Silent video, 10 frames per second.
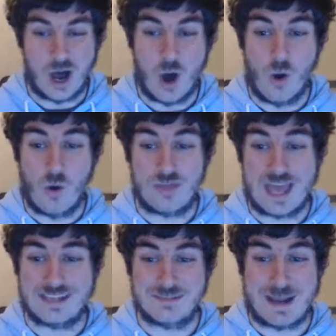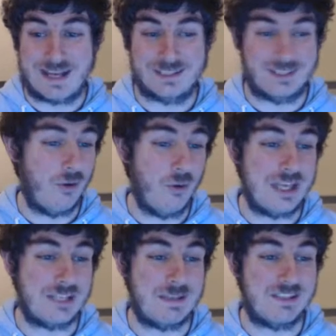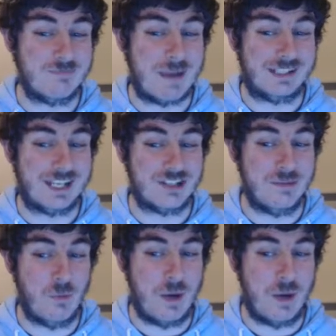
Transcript: oh, there's back. Oh, there's piece of backlash number